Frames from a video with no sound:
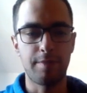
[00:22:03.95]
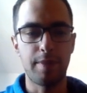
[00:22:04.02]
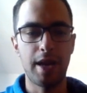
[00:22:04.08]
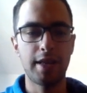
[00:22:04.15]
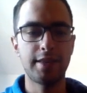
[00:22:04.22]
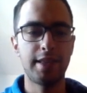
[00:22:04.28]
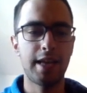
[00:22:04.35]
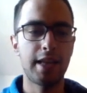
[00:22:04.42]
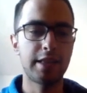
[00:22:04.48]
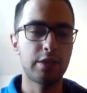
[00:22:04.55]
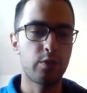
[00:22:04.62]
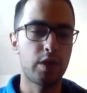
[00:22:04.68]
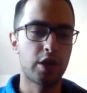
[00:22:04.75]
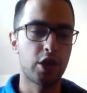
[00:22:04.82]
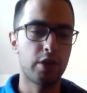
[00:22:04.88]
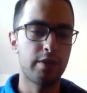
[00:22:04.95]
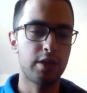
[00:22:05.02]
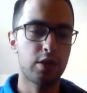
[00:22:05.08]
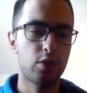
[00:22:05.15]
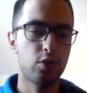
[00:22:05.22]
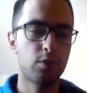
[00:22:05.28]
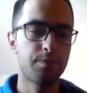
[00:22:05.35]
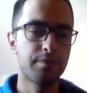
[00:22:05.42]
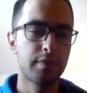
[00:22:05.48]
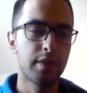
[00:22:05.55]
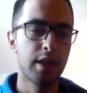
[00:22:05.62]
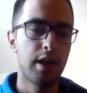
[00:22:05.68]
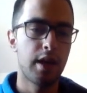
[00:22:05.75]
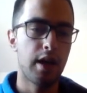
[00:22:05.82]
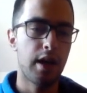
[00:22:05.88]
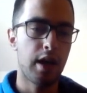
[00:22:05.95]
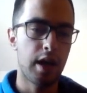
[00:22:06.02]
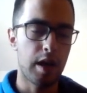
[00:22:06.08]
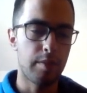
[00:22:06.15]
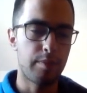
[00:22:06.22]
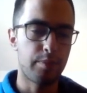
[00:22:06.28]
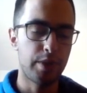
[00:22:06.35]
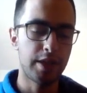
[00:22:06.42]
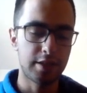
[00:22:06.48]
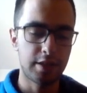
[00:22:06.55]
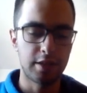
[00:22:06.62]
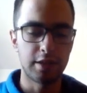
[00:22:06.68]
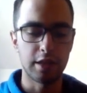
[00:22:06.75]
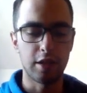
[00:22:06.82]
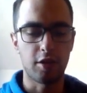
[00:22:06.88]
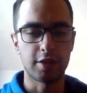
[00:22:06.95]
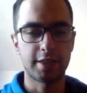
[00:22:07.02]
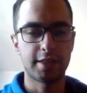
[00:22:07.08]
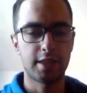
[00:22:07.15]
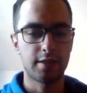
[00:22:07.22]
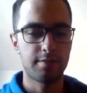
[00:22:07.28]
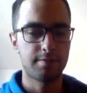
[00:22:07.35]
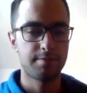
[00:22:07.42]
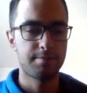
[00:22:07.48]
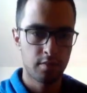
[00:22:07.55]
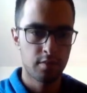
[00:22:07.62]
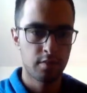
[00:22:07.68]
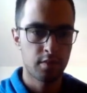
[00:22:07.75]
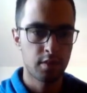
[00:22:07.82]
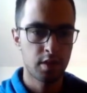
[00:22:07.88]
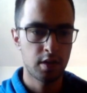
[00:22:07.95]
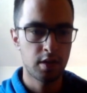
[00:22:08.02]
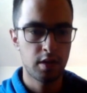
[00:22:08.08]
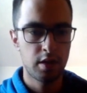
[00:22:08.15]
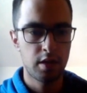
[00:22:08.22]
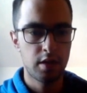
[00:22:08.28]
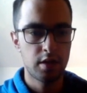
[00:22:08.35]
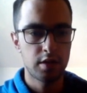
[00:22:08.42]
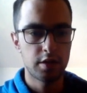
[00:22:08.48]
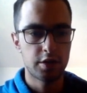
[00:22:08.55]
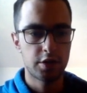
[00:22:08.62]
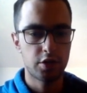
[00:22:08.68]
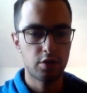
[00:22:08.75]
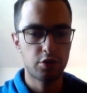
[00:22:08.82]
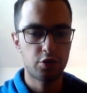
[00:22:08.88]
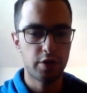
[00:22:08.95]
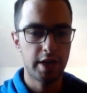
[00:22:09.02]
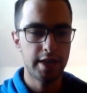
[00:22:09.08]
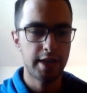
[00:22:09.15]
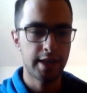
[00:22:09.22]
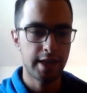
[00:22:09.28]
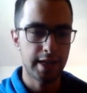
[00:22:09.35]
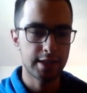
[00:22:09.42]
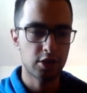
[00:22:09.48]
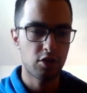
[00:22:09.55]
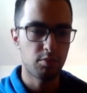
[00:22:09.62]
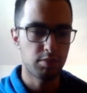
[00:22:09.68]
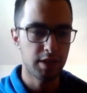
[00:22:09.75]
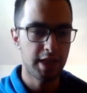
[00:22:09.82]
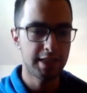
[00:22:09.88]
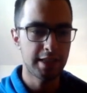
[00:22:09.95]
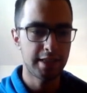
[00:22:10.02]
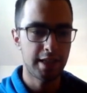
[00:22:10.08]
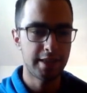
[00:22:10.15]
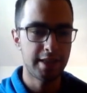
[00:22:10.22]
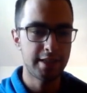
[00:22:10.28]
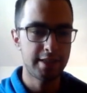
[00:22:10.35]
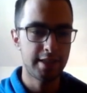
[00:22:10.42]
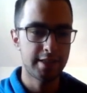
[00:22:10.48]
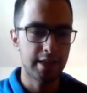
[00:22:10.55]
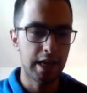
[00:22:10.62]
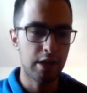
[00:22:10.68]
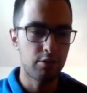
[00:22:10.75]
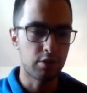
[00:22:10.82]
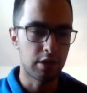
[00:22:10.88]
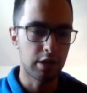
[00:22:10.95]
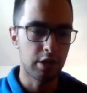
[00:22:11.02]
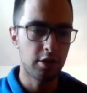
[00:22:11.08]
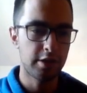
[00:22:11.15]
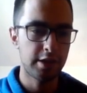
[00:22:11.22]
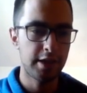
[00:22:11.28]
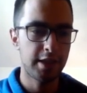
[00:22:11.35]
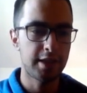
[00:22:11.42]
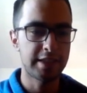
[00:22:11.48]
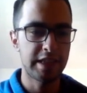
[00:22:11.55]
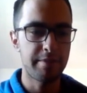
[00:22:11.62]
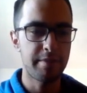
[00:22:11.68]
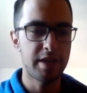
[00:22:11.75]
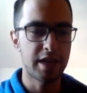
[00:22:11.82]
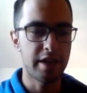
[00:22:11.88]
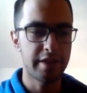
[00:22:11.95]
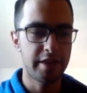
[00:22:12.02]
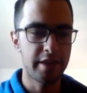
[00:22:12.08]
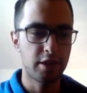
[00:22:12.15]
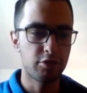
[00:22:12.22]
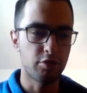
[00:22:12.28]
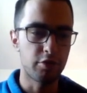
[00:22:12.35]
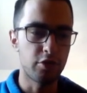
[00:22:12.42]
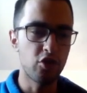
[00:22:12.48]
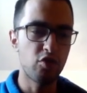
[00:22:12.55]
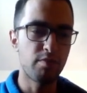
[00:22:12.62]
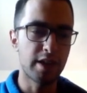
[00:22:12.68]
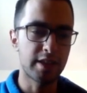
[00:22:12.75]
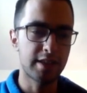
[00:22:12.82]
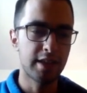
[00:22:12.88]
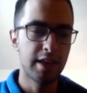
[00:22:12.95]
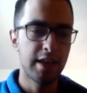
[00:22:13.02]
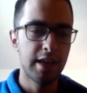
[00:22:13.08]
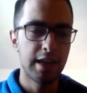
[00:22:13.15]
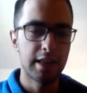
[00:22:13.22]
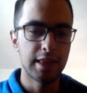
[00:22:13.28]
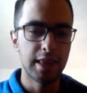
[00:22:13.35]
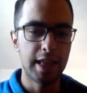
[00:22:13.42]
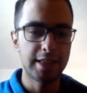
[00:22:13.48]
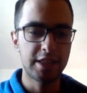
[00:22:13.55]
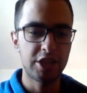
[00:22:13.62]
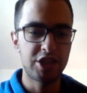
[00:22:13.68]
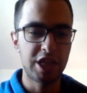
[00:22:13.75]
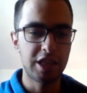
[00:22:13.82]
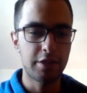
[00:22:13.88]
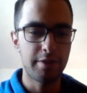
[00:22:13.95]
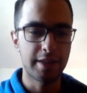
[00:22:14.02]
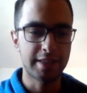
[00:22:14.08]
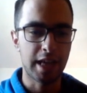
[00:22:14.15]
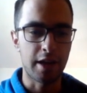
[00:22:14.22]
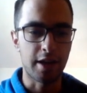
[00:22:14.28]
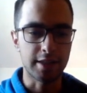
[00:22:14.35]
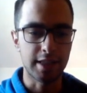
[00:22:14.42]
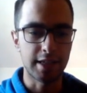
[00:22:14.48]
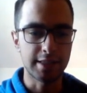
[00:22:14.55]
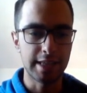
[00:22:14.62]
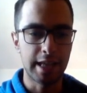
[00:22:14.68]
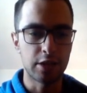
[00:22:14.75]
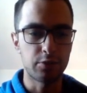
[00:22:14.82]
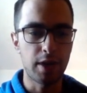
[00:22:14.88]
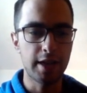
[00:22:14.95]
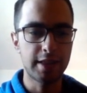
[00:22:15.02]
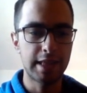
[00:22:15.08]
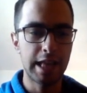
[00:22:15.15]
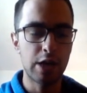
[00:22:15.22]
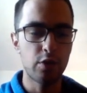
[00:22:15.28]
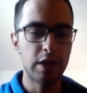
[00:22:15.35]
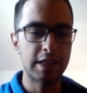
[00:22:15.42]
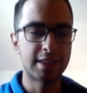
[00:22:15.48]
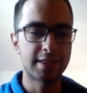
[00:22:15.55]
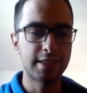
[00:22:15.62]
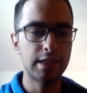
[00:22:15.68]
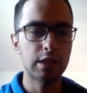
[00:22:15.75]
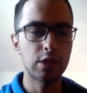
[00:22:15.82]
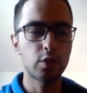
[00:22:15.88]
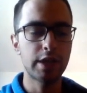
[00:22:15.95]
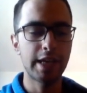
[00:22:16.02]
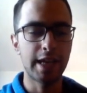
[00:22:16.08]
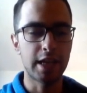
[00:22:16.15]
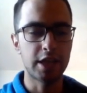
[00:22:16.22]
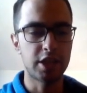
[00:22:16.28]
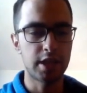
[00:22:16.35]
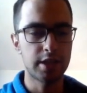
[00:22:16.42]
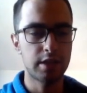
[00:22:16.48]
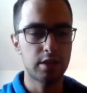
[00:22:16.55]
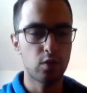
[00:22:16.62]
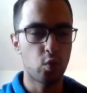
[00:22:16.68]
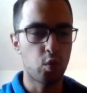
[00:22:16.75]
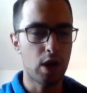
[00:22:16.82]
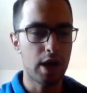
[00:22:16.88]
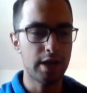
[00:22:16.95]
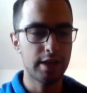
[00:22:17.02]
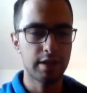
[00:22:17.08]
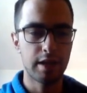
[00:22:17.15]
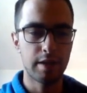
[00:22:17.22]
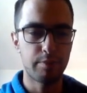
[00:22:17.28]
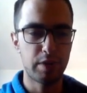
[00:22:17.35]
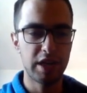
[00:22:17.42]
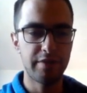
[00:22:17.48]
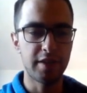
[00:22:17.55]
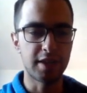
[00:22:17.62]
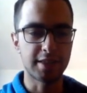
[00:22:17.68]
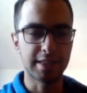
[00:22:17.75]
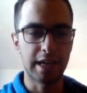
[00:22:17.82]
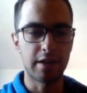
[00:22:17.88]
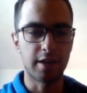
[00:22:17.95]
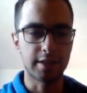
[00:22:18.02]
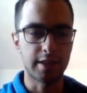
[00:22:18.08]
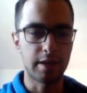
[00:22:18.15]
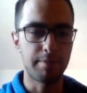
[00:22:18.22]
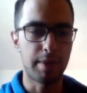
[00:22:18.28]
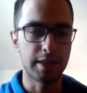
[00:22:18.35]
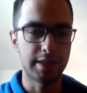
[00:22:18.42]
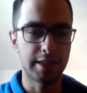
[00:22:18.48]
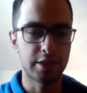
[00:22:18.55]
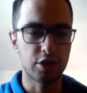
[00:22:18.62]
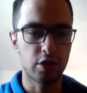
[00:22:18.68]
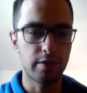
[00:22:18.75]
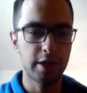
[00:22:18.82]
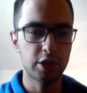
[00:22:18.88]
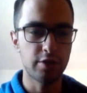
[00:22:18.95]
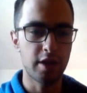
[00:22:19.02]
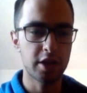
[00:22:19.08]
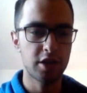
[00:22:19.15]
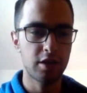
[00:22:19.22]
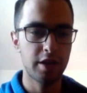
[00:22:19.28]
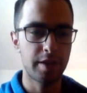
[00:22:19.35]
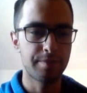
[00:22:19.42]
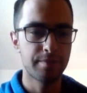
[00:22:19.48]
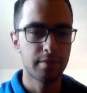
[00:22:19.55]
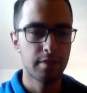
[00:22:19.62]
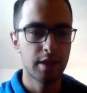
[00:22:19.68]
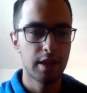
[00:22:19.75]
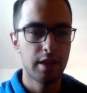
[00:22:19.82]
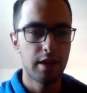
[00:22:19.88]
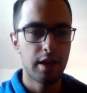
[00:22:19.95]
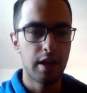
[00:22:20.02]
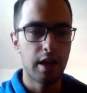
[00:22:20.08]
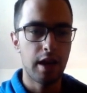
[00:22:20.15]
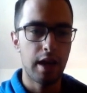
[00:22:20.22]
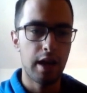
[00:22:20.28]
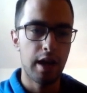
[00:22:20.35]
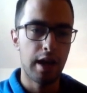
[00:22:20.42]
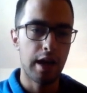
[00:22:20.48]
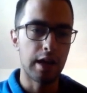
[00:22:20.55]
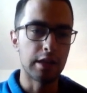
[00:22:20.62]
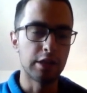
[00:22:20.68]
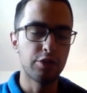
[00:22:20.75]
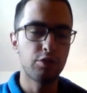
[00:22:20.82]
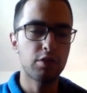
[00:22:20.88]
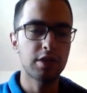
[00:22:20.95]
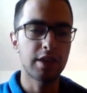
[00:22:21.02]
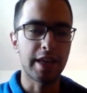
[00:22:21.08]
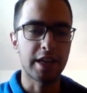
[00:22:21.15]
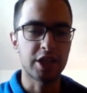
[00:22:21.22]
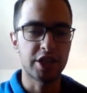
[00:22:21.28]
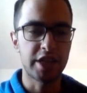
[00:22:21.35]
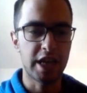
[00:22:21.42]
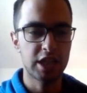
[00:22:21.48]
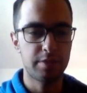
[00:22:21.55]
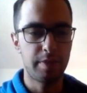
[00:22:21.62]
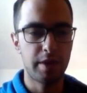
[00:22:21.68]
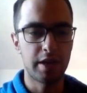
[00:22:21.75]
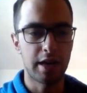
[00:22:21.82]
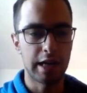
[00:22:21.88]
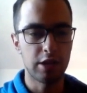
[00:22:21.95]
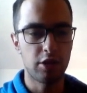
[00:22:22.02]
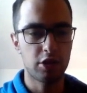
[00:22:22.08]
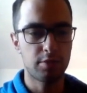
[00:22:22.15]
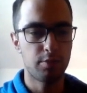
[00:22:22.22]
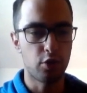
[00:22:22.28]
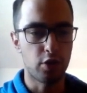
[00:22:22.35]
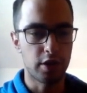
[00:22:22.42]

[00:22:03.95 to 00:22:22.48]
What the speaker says: At the end, we're going to print the loss. So training has completed, and this is our loss. It doesn't mean anything to you, but let's generate characters. And right now it's still looking at just one previous character, but it's going to actually look like Shakespeare a lot more.